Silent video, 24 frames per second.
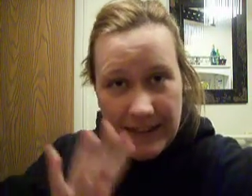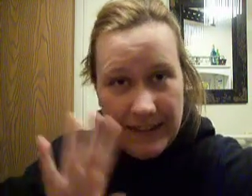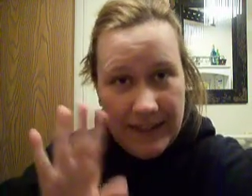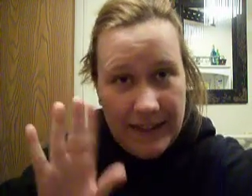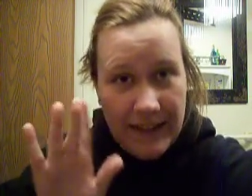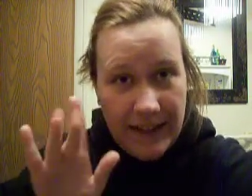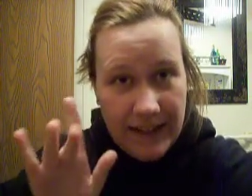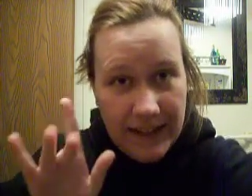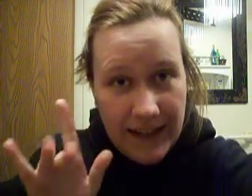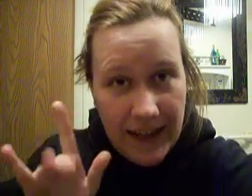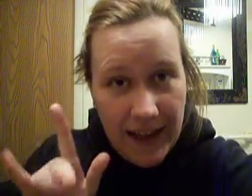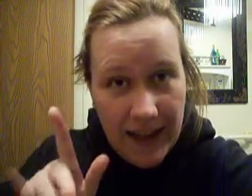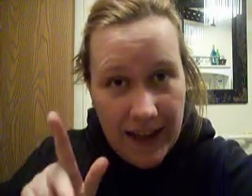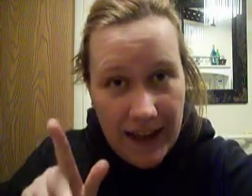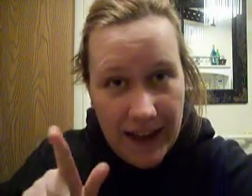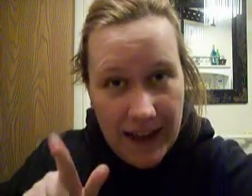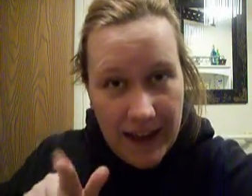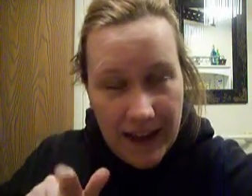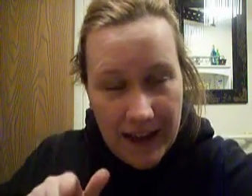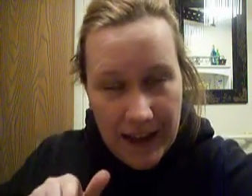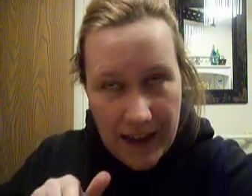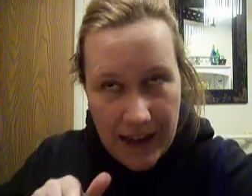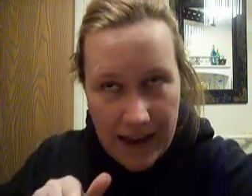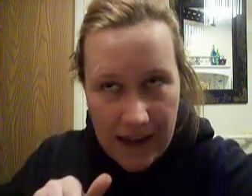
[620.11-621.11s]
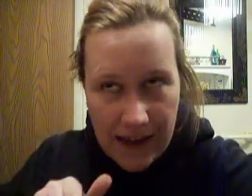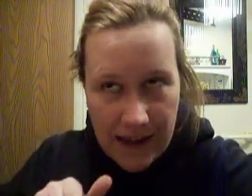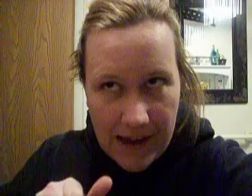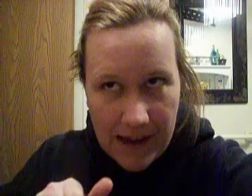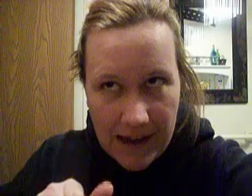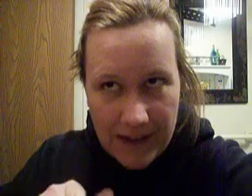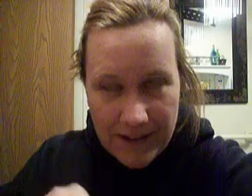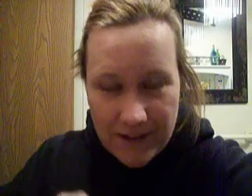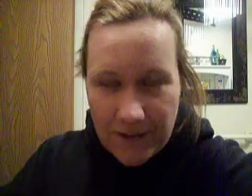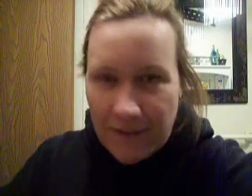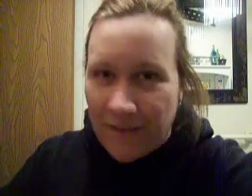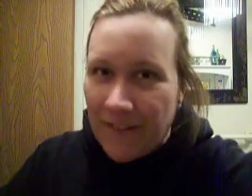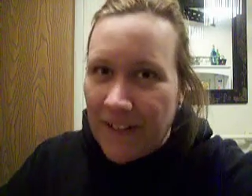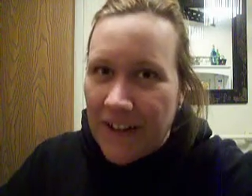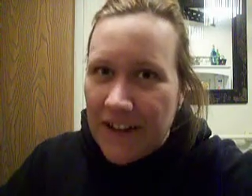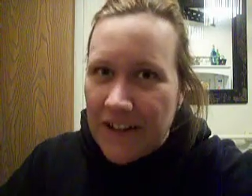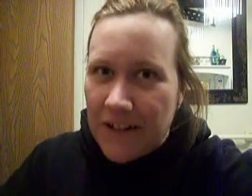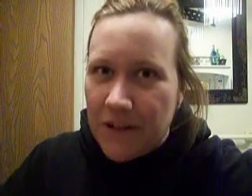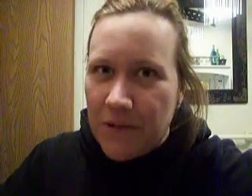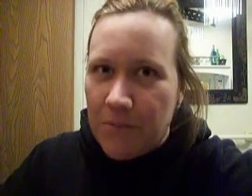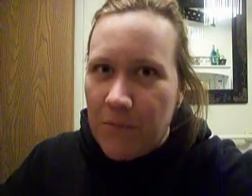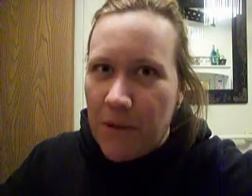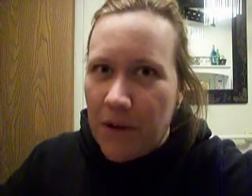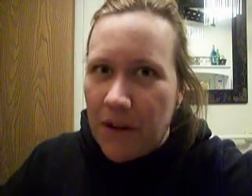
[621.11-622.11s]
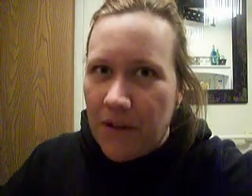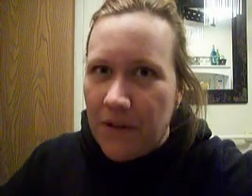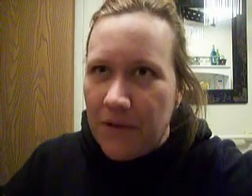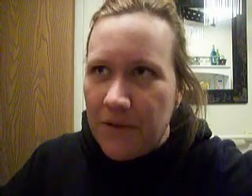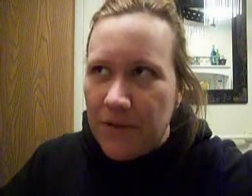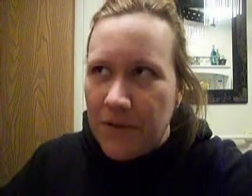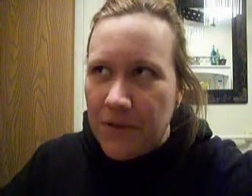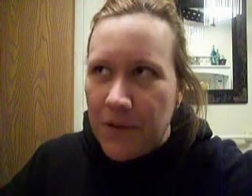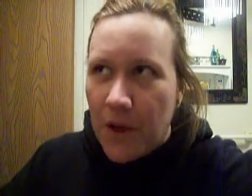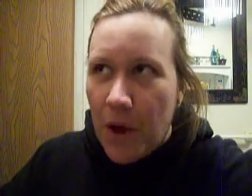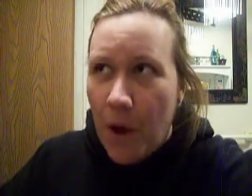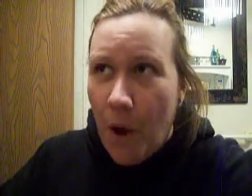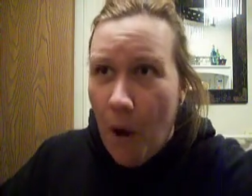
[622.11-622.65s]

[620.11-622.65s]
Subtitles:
Ta-da! Don't forget, tomorrow is